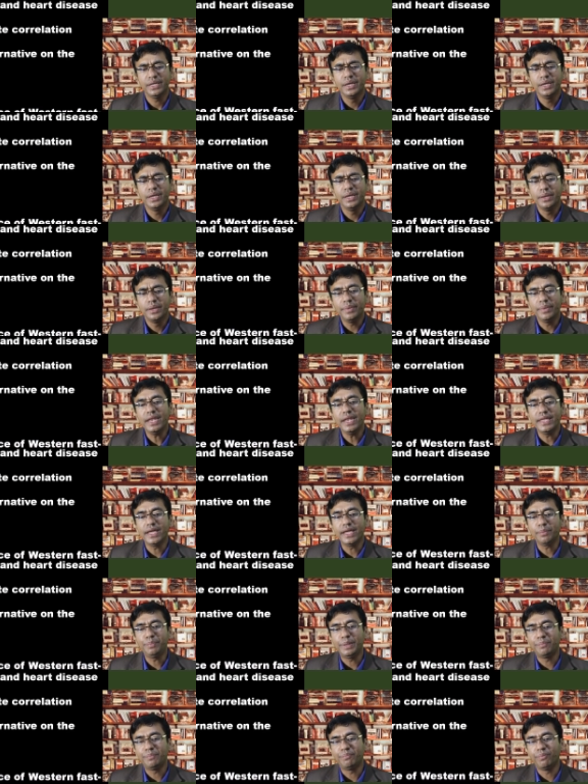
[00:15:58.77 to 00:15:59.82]
Many young
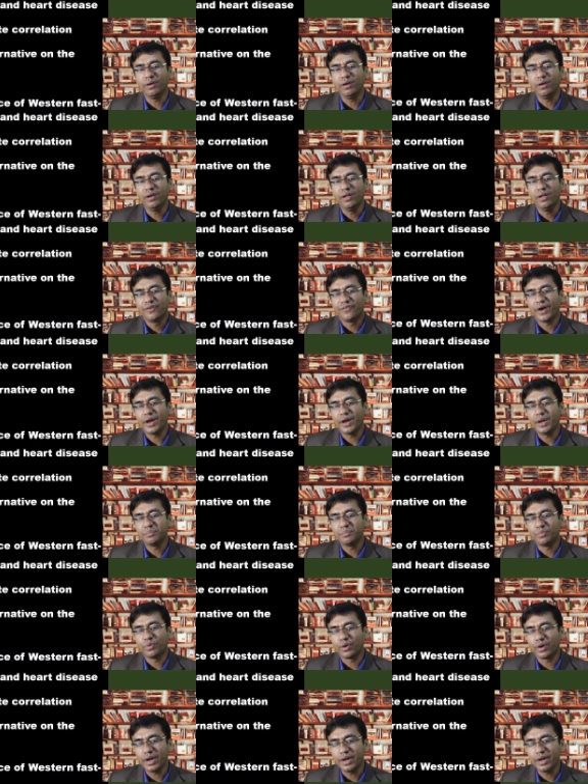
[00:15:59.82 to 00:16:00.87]
people find
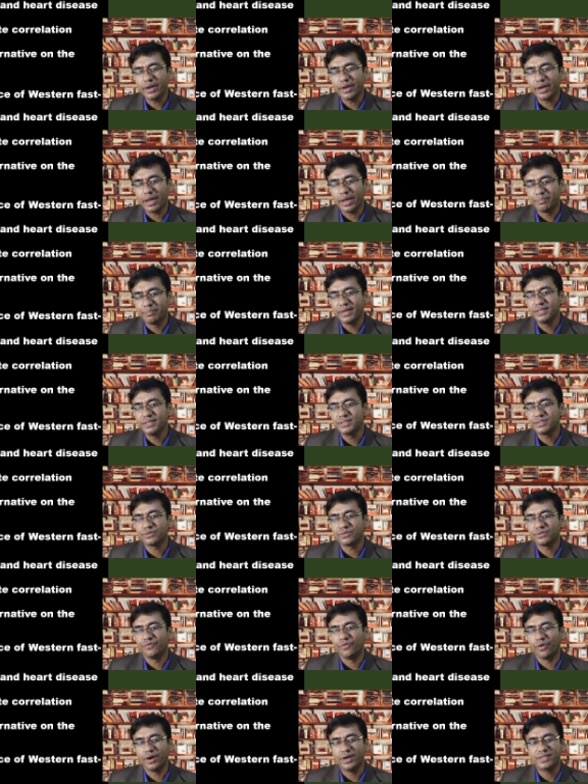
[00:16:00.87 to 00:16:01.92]
modern ambience of
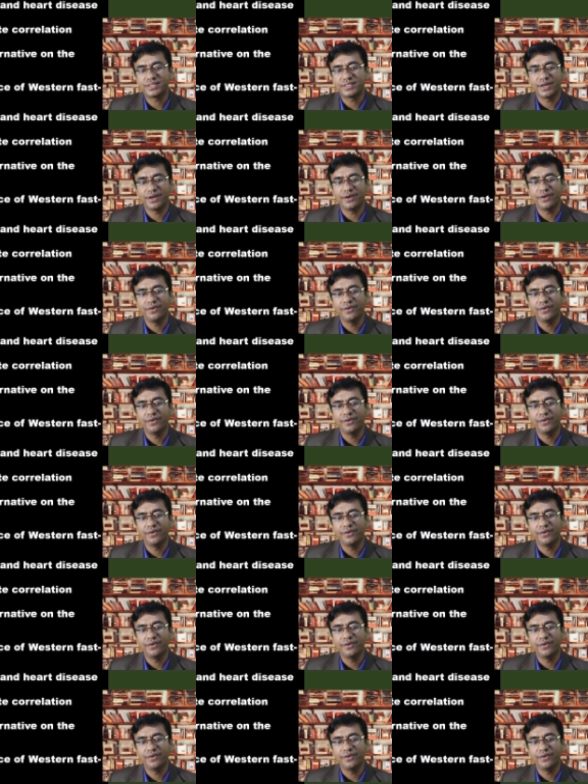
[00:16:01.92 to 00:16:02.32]
Western